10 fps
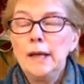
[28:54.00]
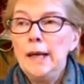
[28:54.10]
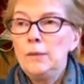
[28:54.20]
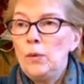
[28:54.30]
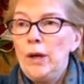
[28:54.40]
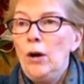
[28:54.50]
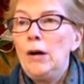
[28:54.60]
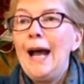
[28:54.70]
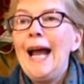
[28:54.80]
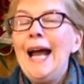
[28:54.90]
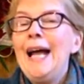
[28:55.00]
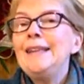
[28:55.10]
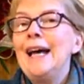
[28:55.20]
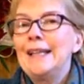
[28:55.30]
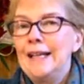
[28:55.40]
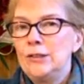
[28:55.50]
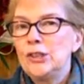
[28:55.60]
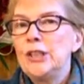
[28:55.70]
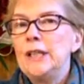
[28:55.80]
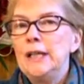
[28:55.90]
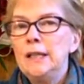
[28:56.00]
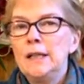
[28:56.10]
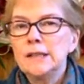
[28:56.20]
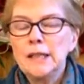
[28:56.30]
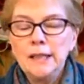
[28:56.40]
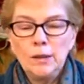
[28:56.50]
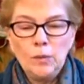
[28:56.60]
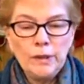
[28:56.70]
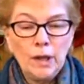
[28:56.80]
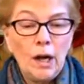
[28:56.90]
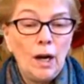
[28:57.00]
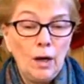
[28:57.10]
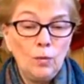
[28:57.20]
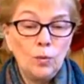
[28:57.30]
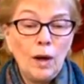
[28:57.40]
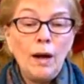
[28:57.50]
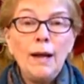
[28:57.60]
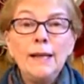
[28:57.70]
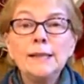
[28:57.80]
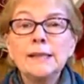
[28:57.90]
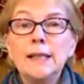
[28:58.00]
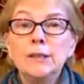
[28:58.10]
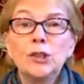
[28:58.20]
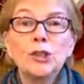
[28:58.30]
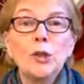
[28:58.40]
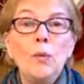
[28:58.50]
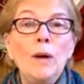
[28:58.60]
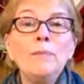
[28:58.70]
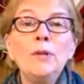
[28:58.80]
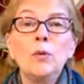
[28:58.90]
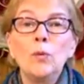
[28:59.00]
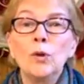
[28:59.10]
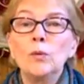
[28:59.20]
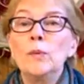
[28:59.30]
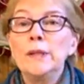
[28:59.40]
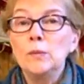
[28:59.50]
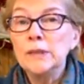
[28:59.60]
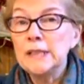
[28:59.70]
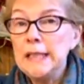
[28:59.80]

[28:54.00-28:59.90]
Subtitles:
And we all had that energy in us, and it would arise and show up in the world when it was